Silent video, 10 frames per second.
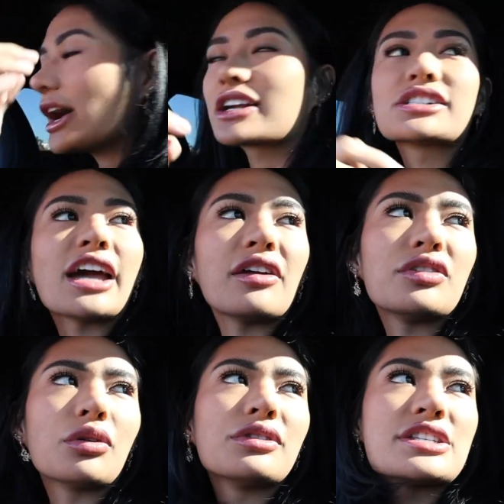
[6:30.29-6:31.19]
actually I've
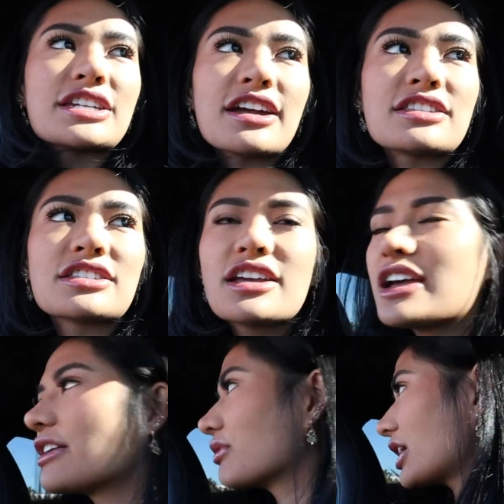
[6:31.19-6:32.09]
known this dance
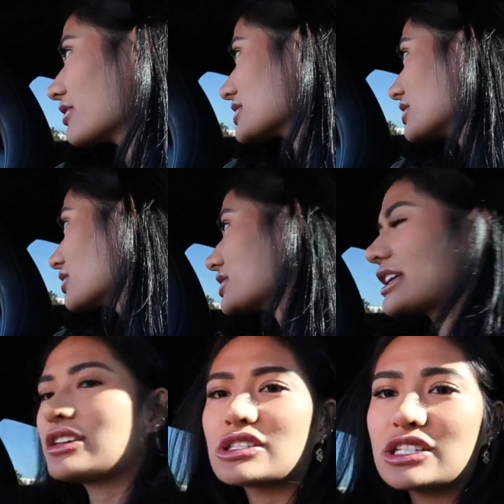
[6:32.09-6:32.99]
when I was little because I
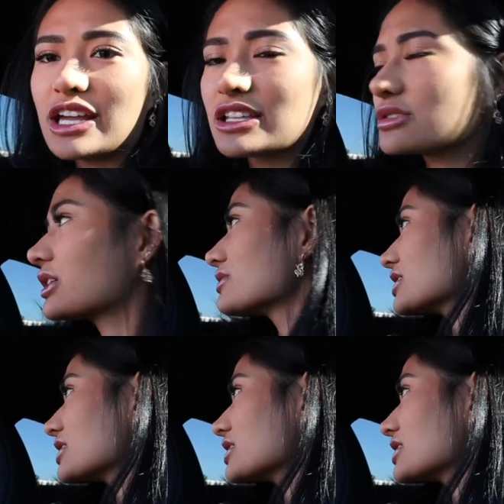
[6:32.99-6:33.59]
used to dance when I was